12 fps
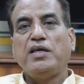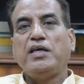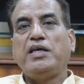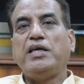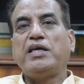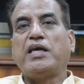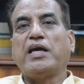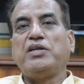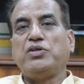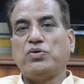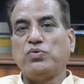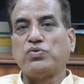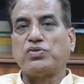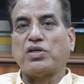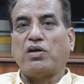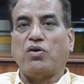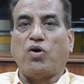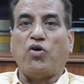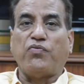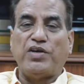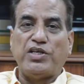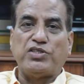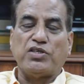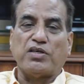he can use the law of
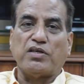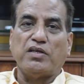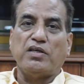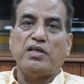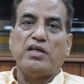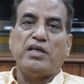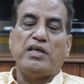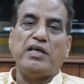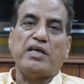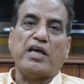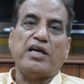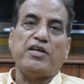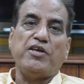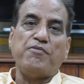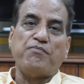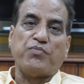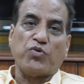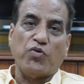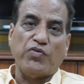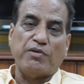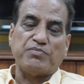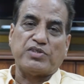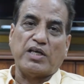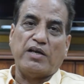nature, he can improve
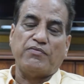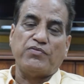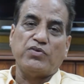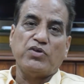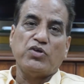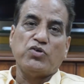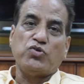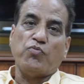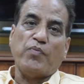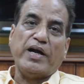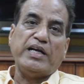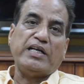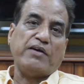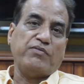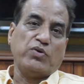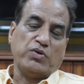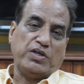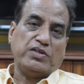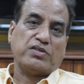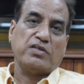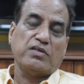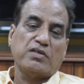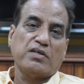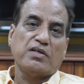himself. You might have noticed
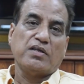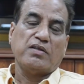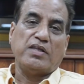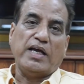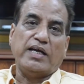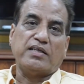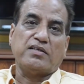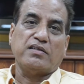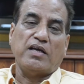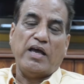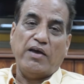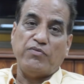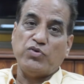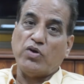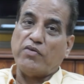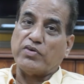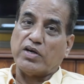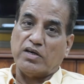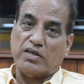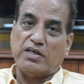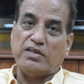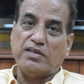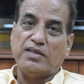that, have you ever heard